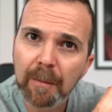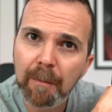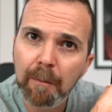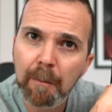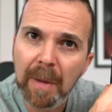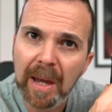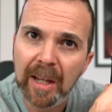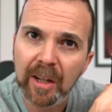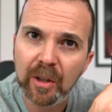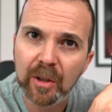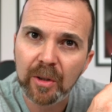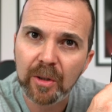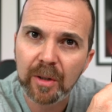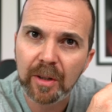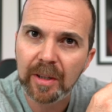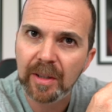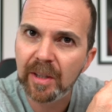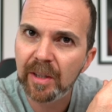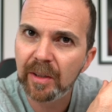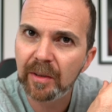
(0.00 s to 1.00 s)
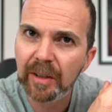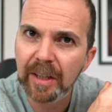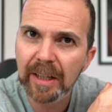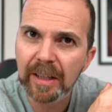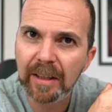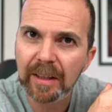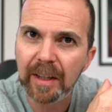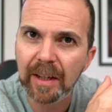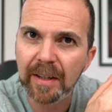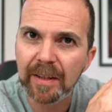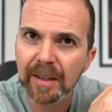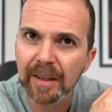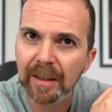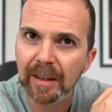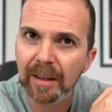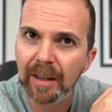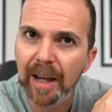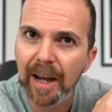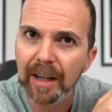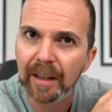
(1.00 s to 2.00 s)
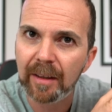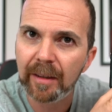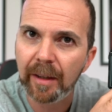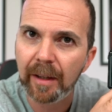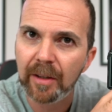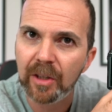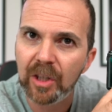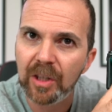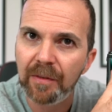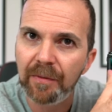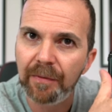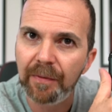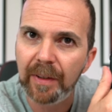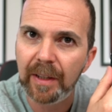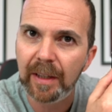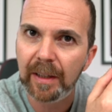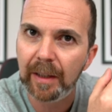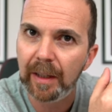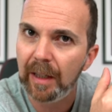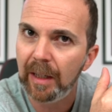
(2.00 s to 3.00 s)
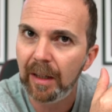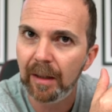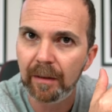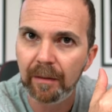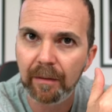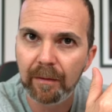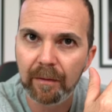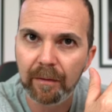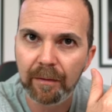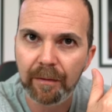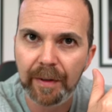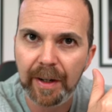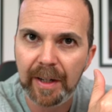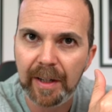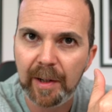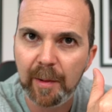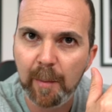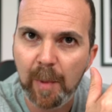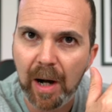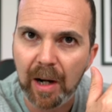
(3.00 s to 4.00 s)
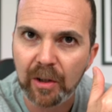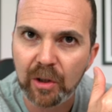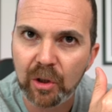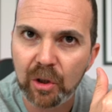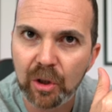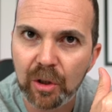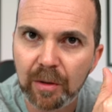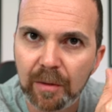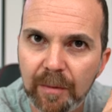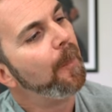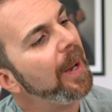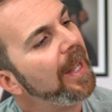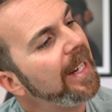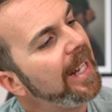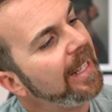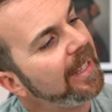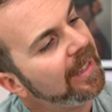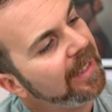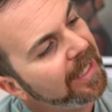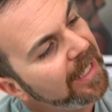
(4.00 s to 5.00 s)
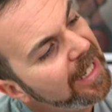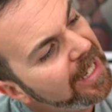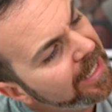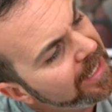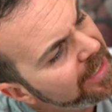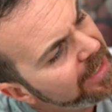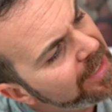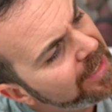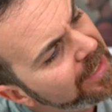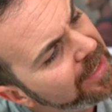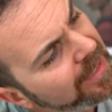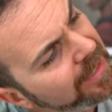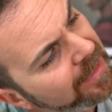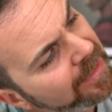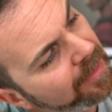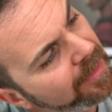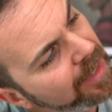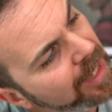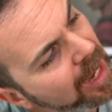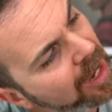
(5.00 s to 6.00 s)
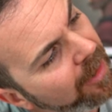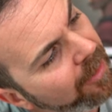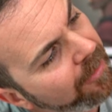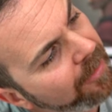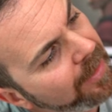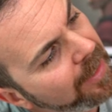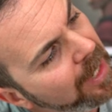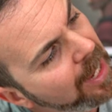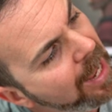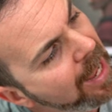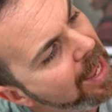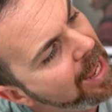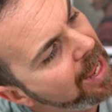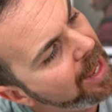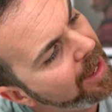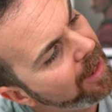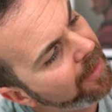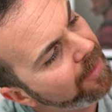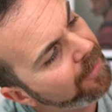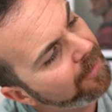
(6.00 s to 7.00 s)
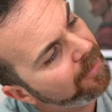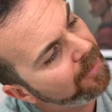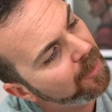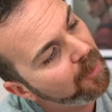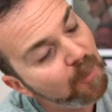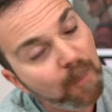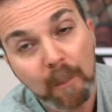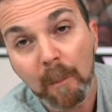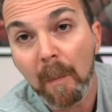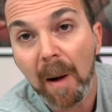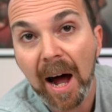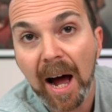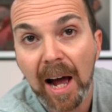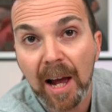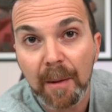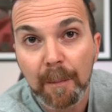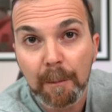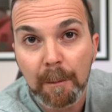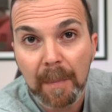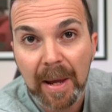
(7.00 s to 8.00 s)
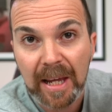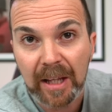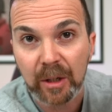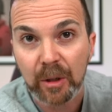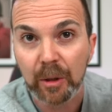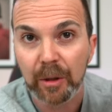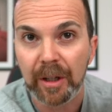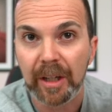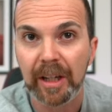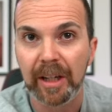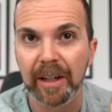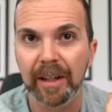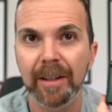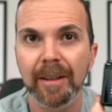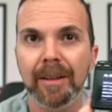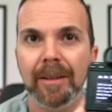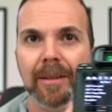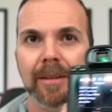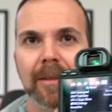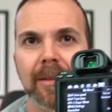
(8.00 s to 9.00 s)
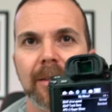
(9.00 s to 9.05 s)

to menus, the screen doesn't like touchy-feely very much. But at least now we have my menu here,